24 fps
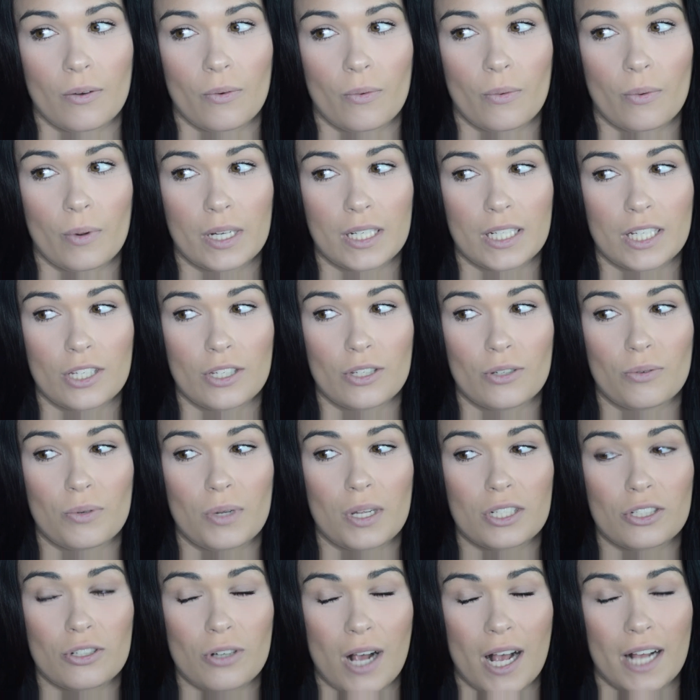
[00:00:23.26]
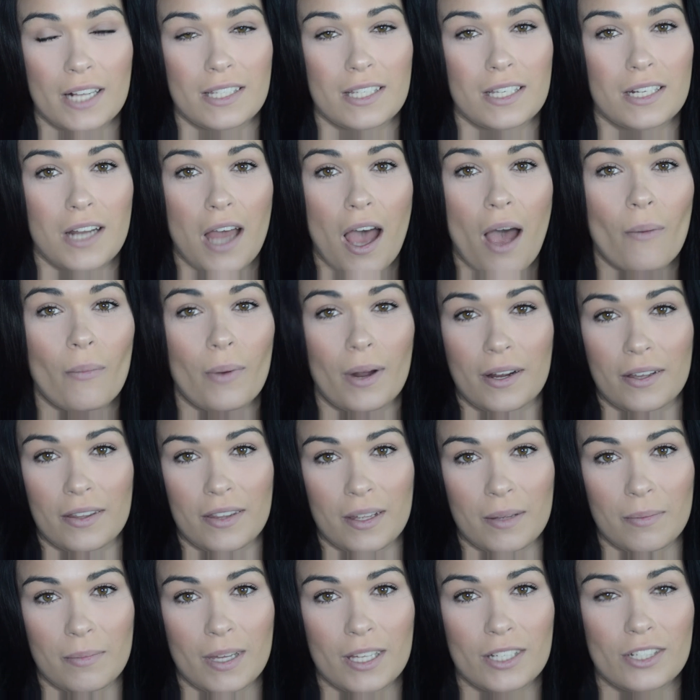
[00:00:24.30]
when you try to not wear
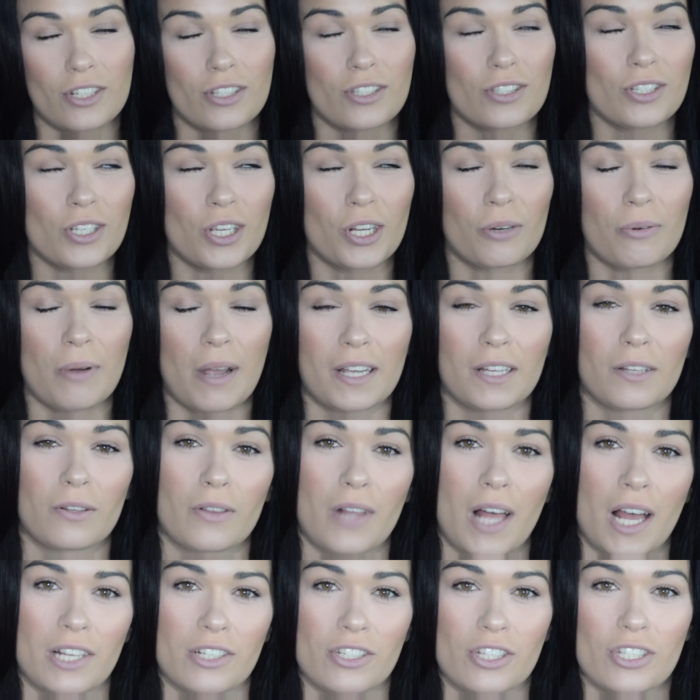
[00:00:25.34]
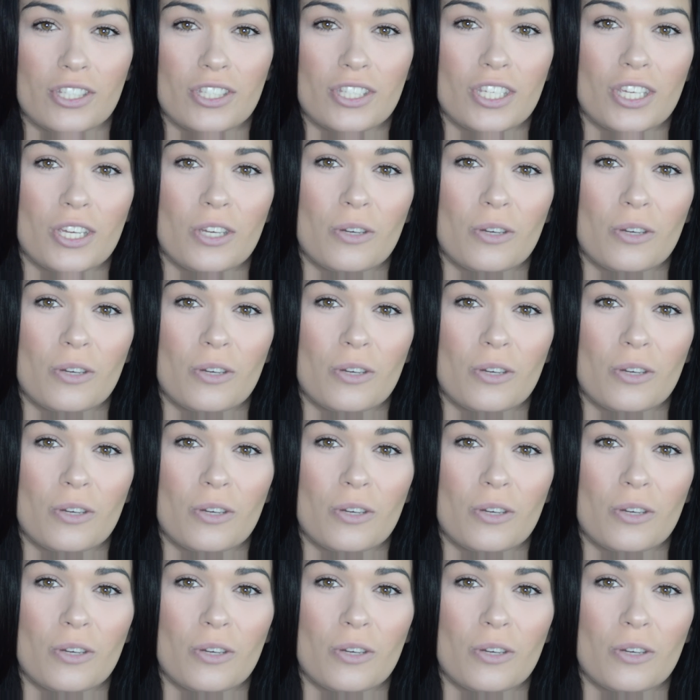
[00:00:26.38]
them and just do your regular lashes,